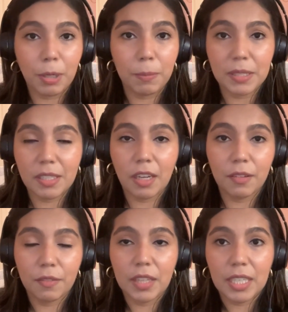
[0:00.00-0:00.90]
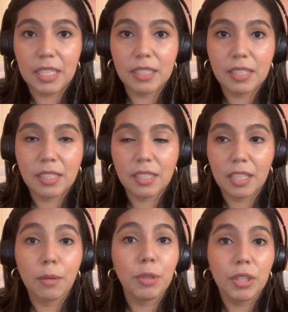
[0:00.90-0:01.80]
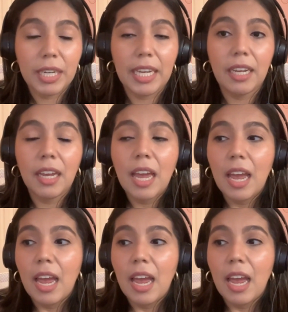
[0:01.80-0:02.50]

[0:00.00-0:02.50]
purpose of this community.